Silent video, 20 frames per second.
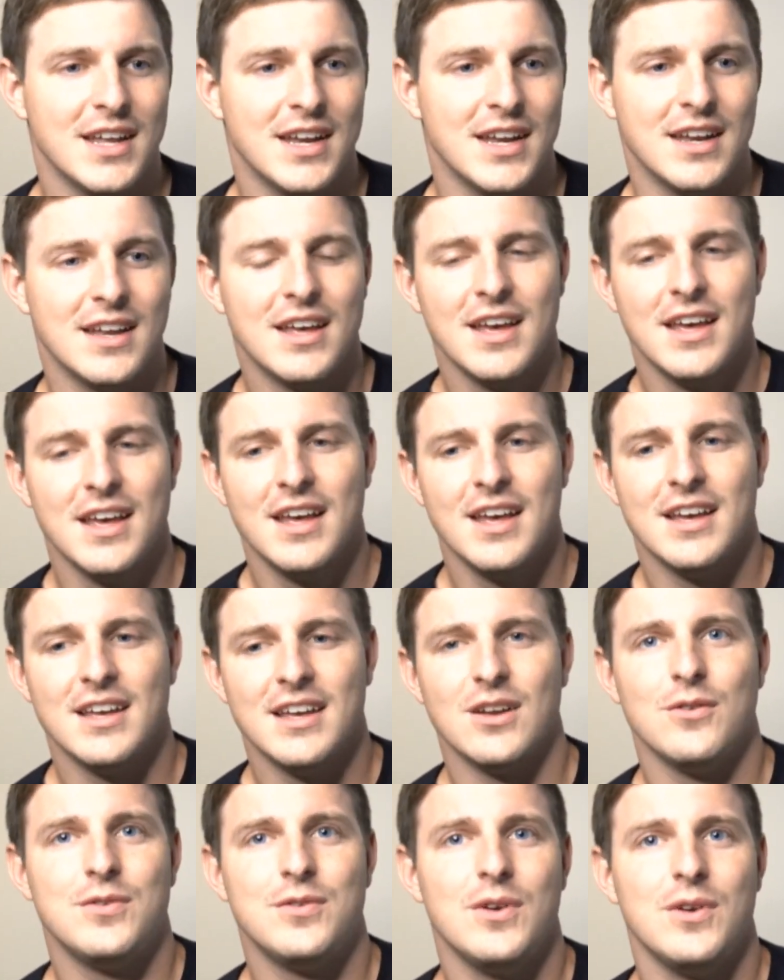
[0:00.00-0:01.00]
And
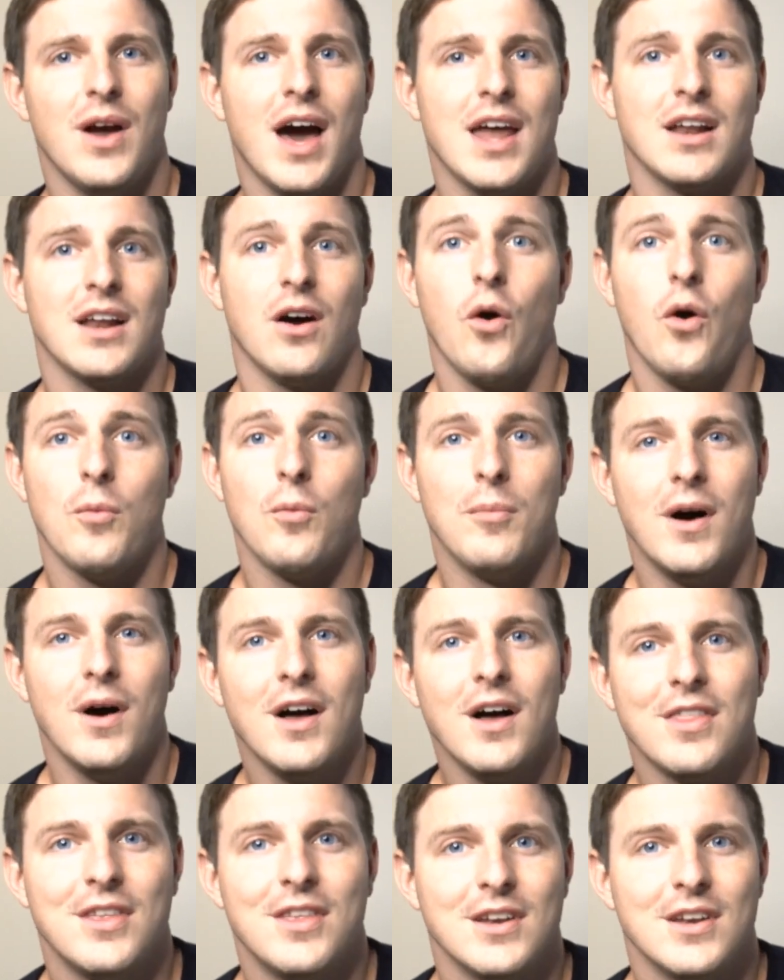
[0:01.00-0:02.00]
if you had a whole
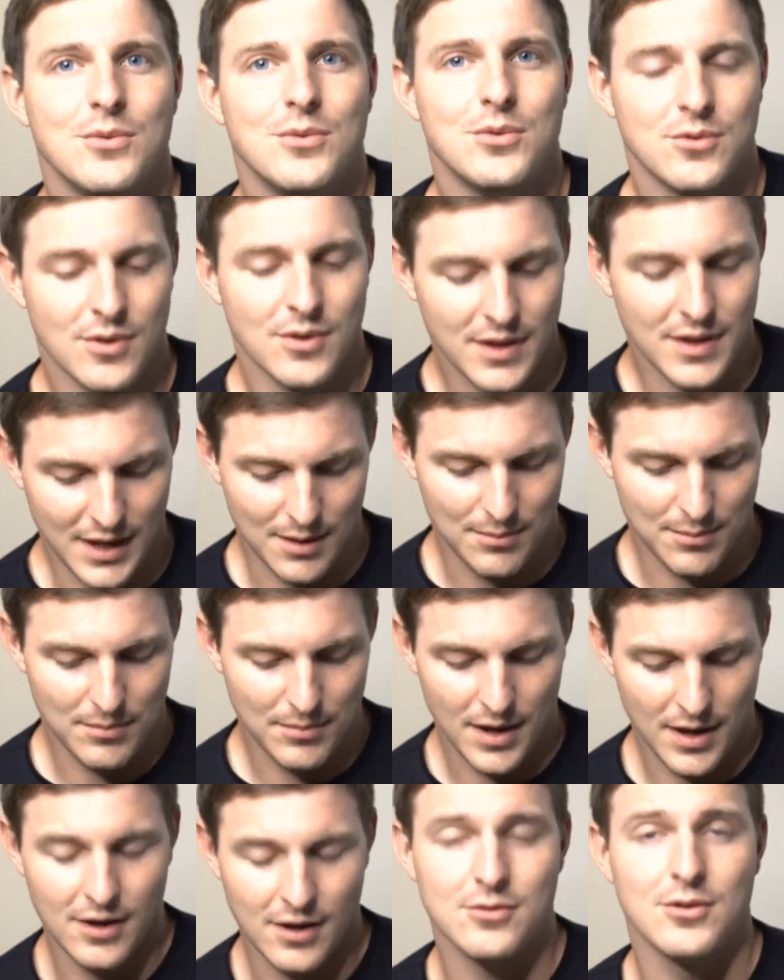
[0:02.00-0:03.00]
month, then you would really get
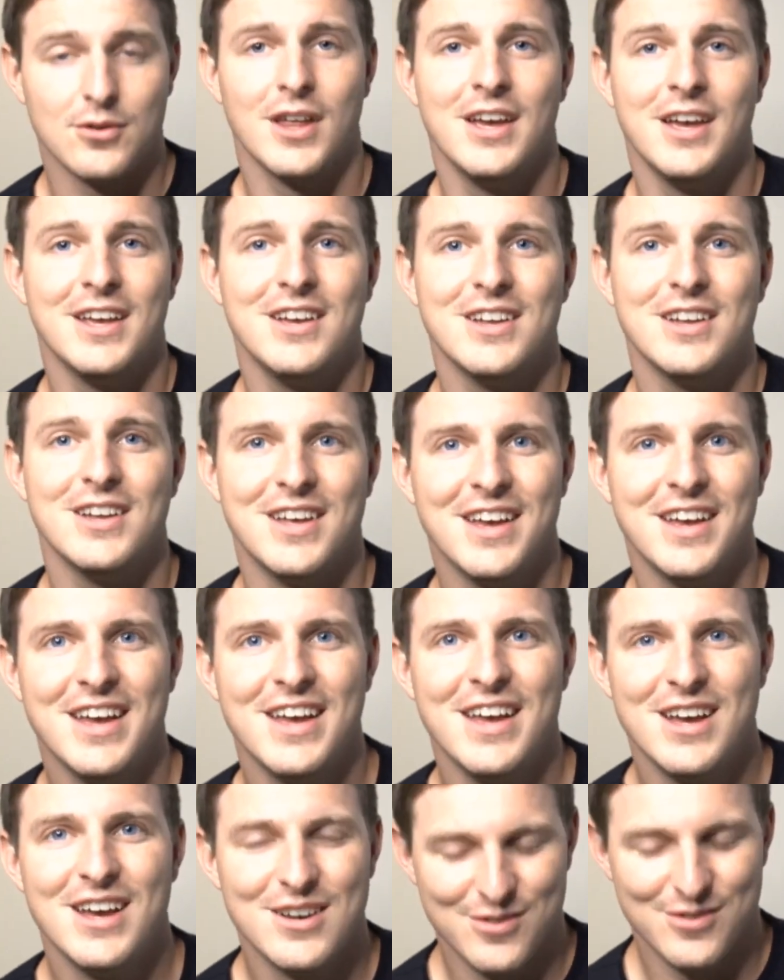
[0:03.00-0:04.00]
a really good
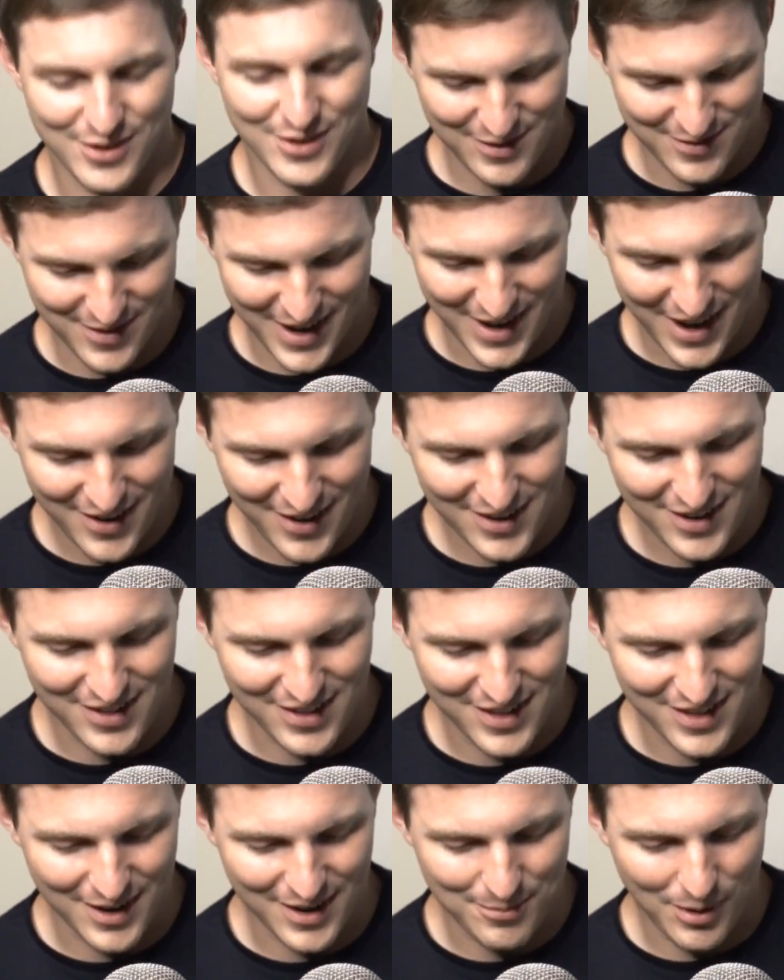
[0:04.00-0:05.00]
free value
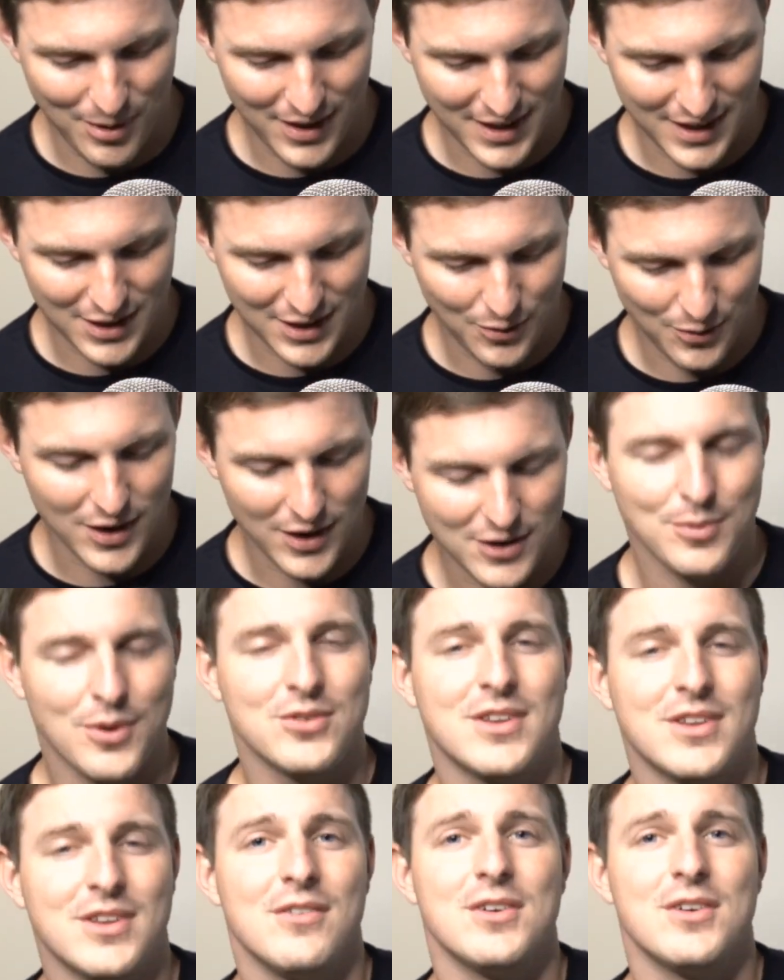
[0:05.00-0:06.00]
there. Probably get to watch
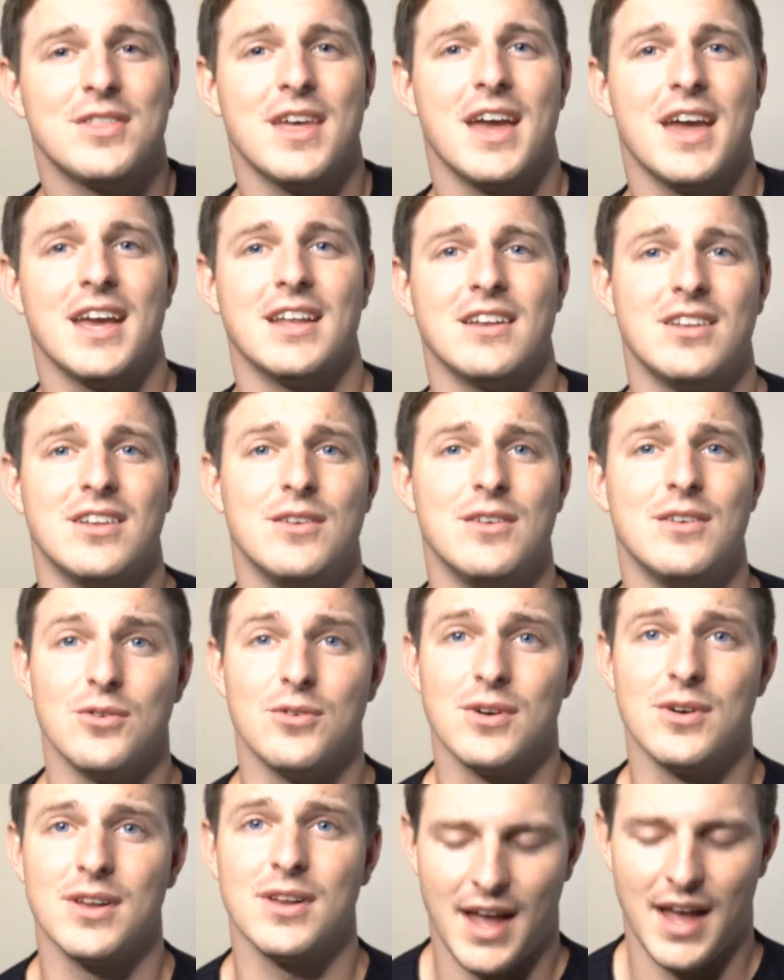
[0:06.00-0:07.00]
most everything and see if you
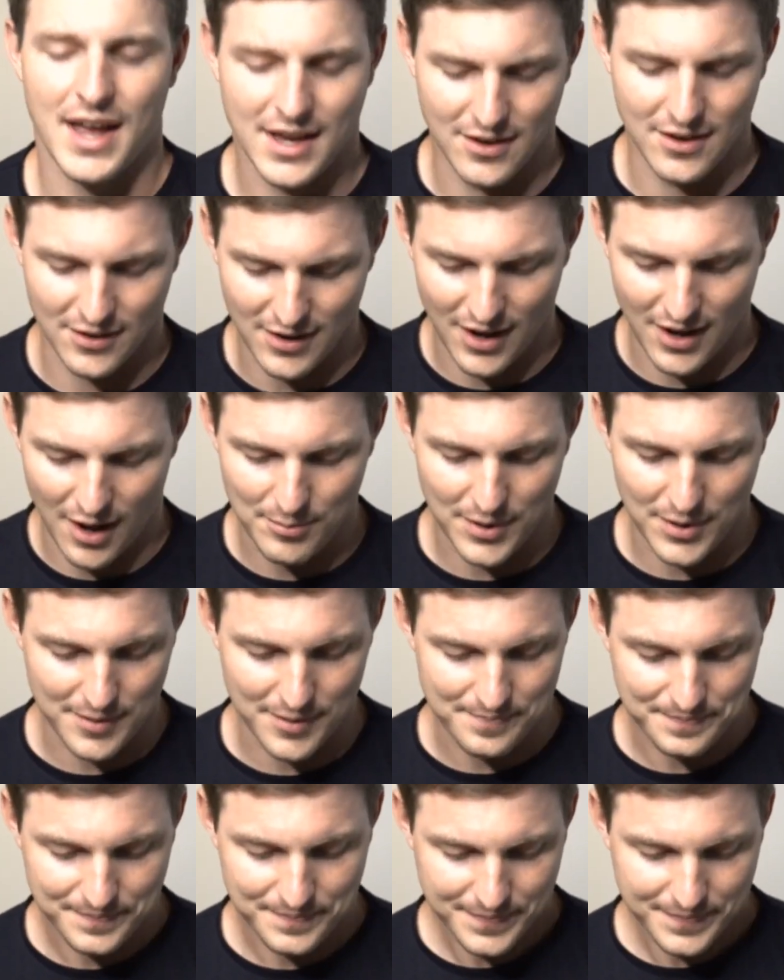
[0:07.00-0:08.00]
really like it or not.
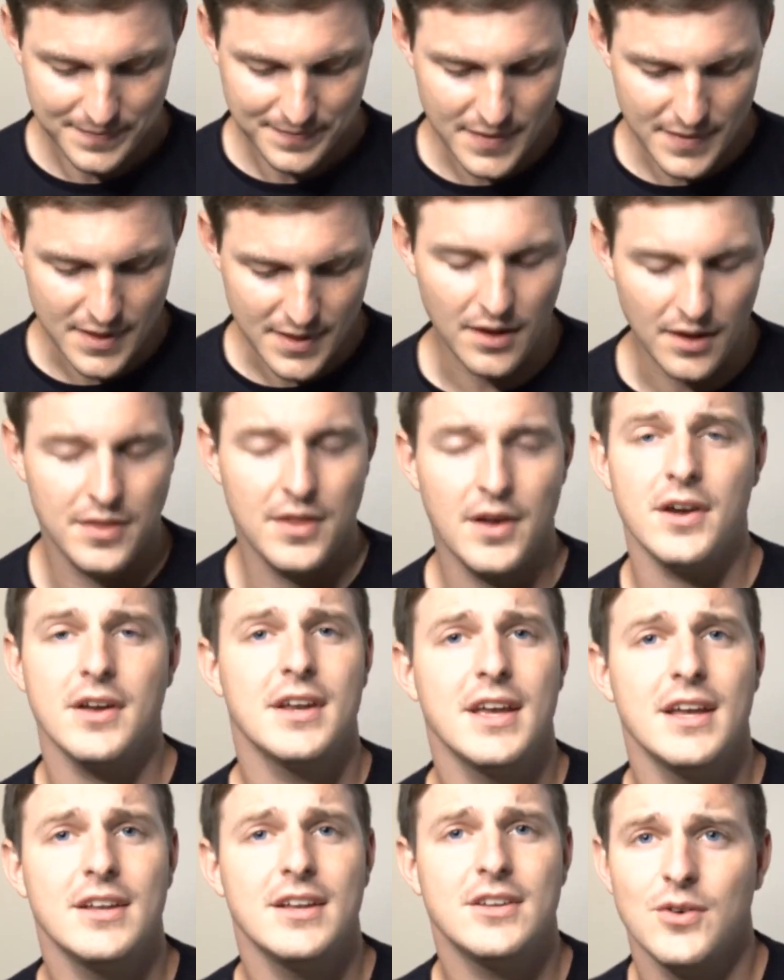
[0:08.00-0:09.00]
But they're going
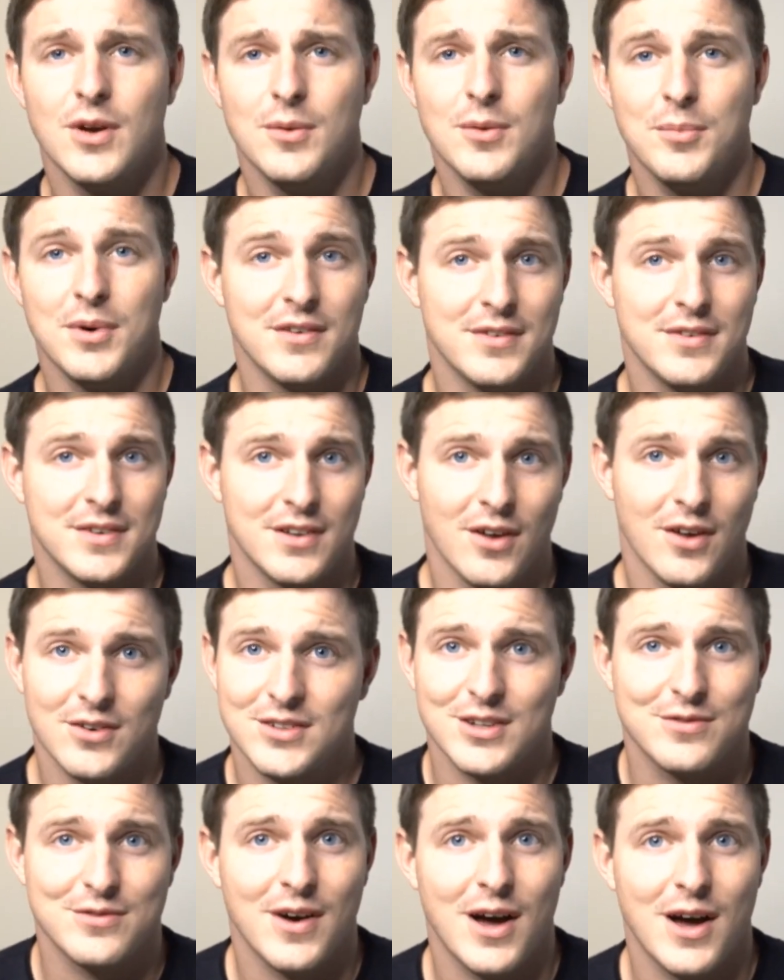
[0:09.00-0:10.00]
to get you in. But as long as
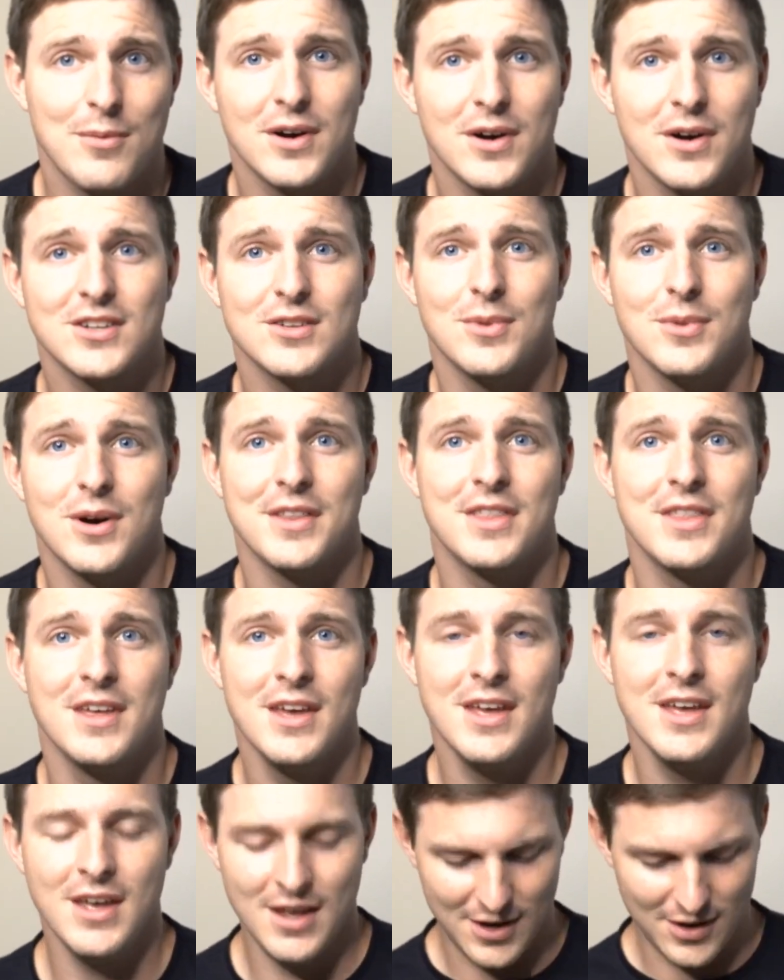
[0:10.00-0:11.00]
it's $5 a month,
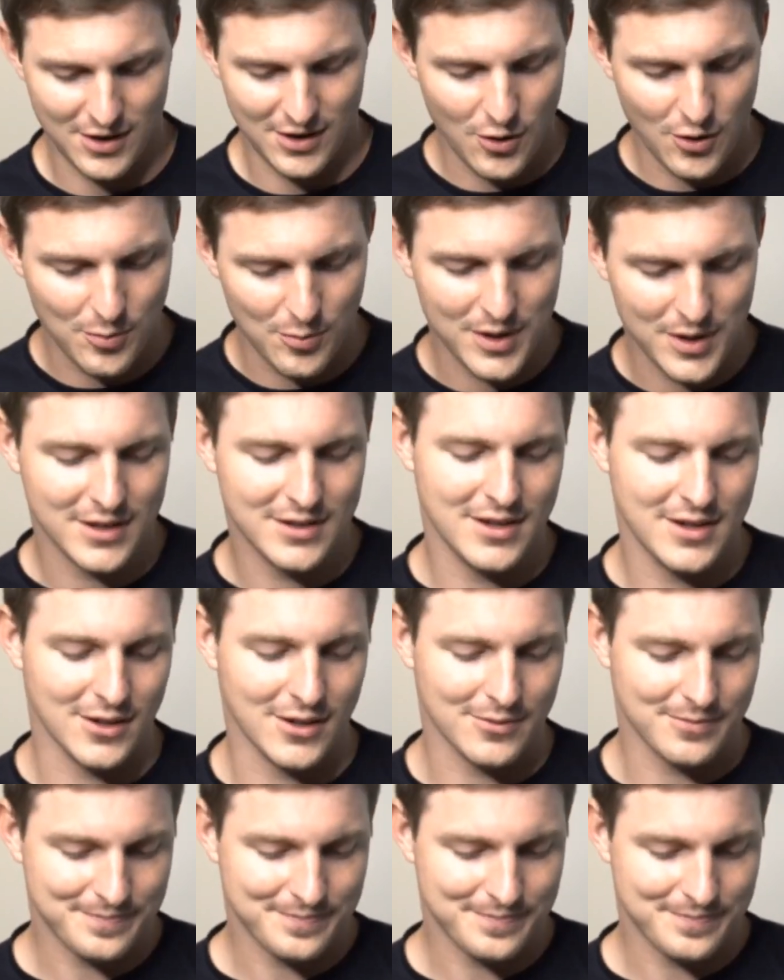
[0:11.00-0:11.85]
no big deal.